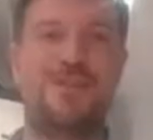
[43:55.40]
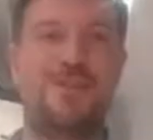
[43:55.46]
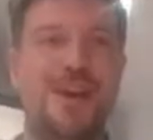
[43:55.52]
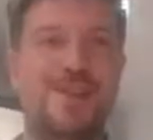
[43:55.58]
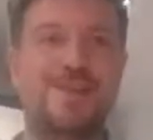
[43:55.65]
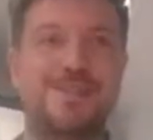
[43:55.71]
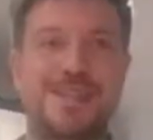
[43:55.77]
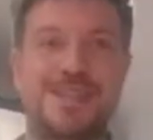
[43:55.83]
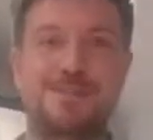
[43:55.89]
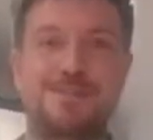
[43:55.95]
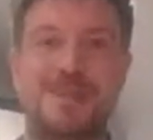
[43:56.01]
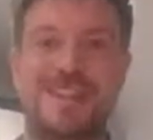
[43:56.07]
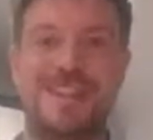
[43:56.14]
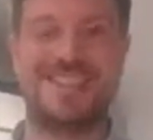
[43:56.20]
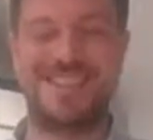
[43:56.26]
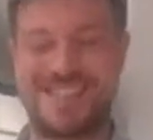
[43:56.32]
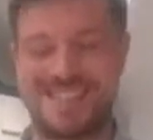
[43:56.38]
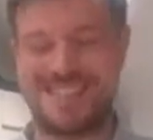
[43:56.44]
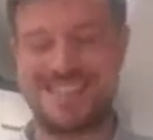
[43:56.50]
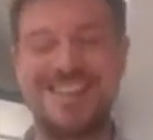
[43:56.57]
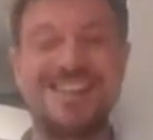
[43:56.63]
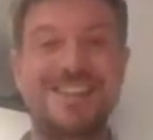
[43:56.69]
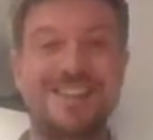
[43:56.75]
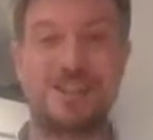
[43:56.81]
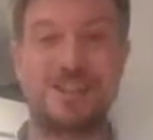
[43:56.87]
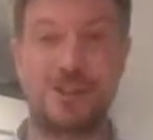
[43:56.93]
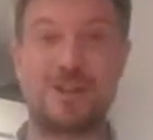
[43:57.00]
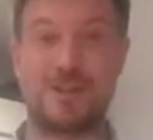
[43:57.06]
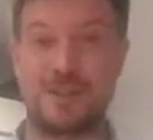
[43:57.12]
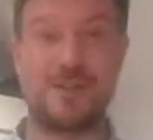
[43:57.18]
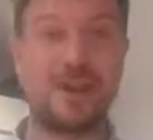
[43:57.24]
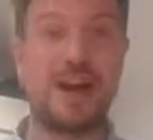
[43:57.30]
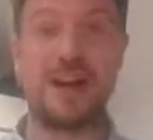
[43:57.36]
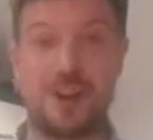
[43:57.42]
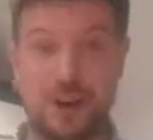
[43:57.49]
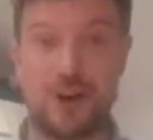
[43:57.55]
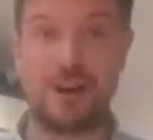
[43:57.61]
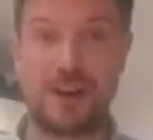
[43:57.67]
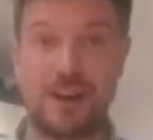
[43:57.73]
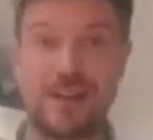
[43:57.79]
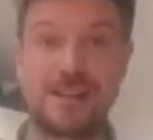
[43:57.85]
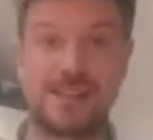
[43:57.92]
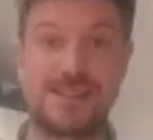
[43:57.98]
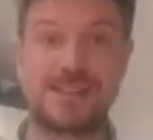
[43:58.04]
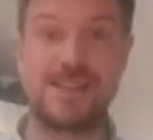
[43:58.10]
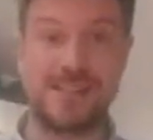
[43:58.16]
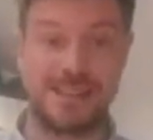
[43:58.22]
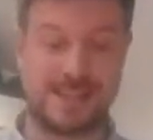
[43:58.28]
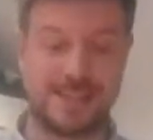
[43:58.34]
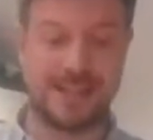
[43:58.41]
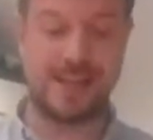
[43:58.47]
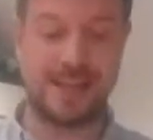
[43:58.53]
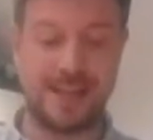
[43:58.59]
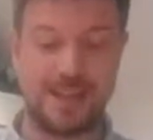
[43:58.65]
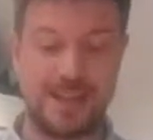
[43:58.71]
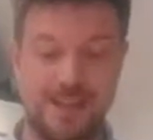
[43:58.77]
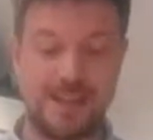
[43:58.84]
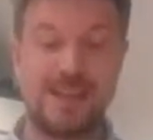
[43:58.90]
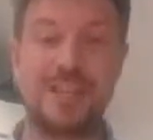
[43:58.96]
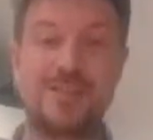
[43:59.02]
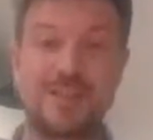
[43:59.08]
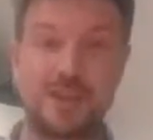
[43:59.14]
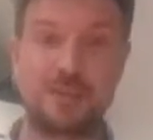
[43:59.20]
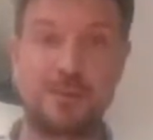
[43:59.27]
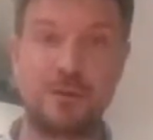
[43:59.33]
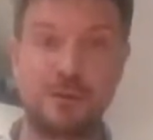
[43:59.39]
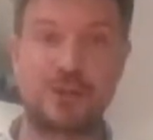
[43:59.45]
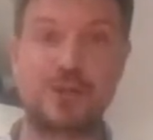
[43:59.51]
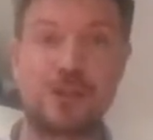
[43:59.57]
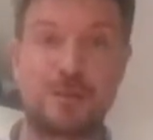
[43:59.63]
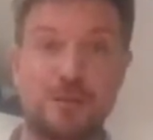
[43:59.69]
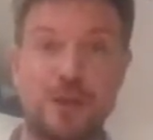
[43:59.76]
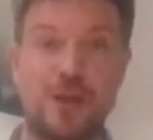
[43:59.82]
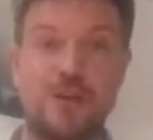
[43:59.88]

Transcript: 5 or 6 minutes. The dogs have gone insane. They've had the balls chopped